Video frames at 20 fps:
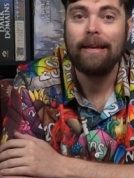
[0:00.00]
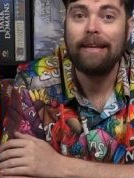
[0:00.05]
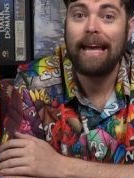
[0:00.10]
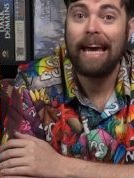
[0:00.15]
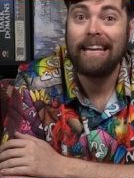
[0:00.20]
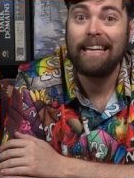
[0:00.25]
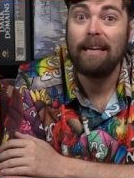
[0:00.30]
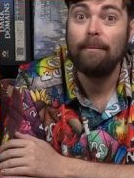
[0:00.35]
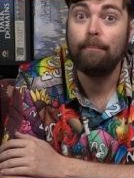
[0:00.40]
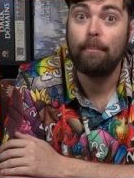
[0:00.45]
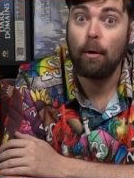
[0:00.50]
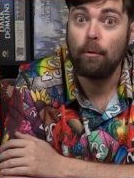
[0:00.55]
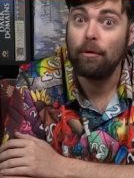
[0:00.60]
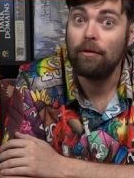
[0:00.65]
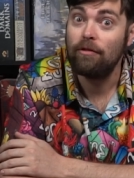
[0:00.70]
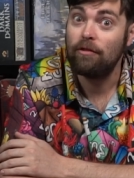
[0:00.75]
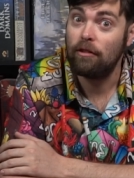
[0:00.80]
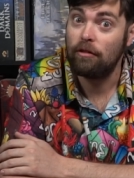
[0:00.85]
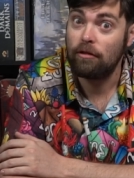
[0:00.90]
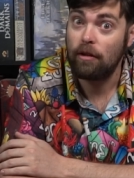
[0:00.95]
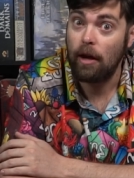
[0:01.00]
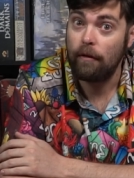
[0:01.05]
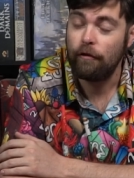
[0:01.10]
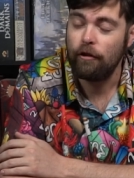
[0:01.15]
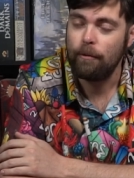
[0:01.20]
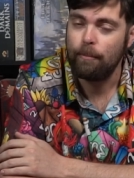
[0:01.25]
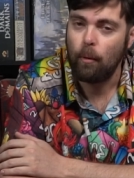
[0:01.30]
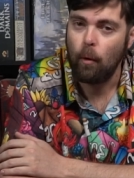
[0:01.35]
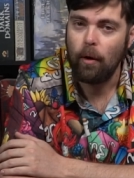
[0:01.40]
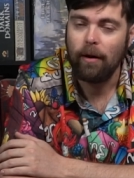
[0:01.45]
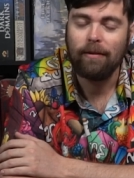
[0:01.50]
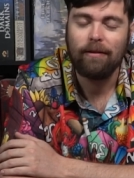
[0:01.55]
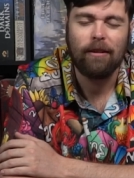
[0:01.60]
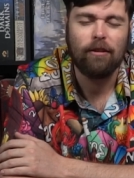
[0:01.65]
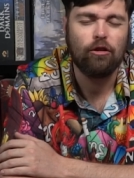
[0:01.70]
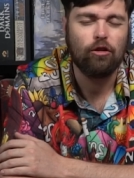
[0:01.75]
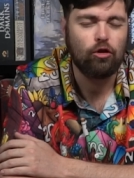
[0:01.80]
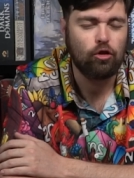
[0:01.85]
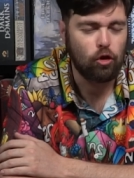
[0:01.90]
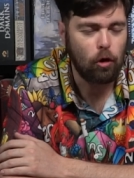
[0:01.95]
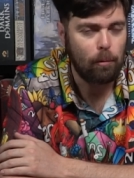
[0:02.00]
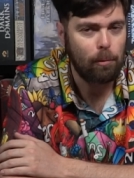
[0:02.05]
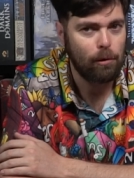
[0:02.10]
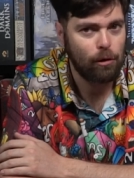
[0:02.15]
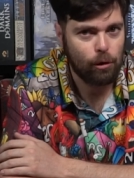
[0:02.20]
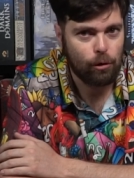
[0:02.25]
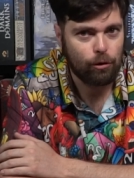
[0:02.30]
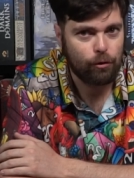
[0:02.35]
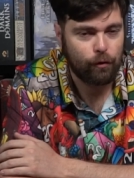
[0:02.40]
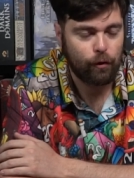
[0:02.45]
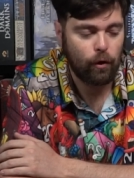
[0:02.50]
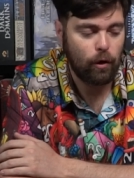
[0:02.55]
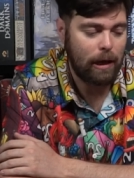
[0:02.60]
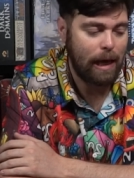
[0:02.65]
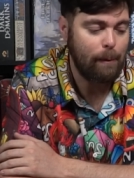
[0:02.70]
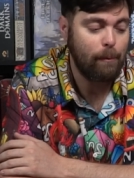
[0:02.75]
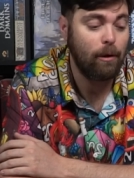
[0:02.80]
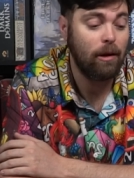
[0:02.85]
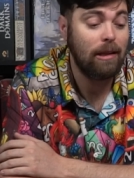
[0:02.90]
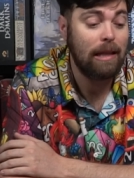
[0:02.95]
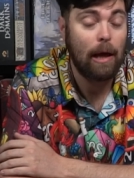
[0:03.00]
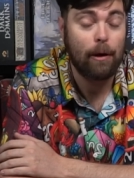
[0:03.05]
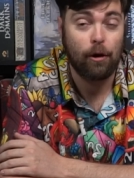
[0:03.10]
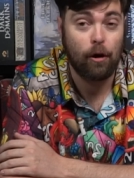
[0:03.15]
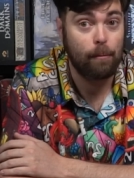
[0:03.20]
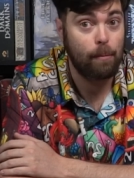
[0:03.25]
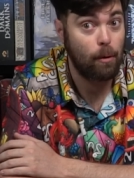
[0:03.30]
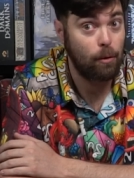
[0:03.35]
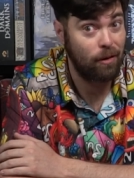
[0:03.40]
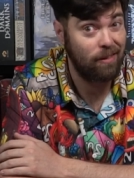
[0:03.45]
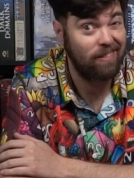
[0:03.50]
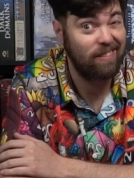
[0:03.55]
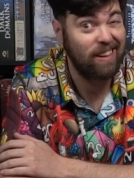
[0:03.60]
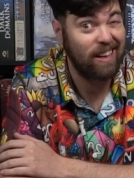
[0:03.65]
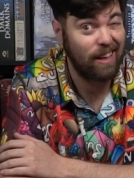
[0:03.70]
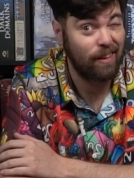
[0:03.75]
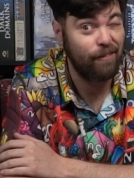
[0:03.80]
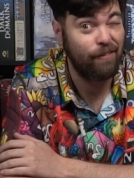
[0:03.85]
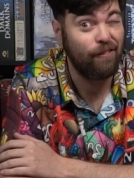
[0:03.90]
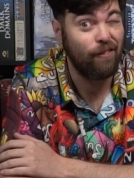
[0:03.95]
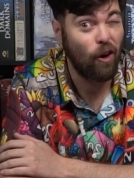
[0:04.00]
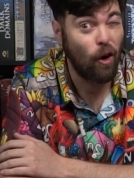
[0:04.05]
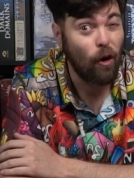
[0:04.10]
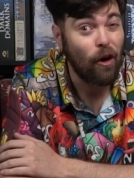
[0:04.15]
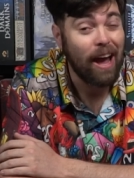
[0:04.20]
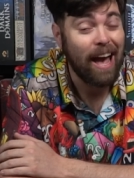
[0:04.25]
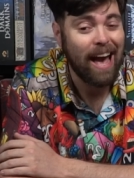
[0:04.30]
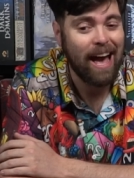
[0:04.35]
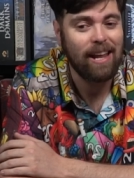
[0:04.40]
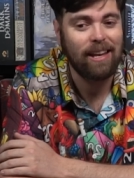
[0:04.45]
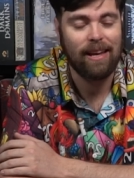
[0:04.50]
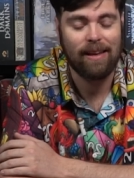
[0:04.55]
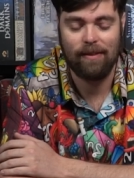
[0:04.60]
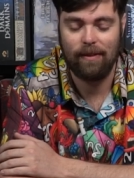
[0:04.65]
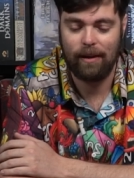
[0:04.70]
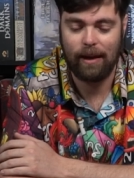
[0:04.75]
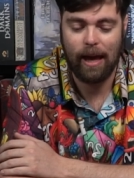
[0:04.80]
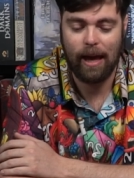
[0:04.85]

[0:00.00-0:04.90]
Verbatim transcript: Gaining bonus discovery points is super useful and will allow your opponents to get far ahead in the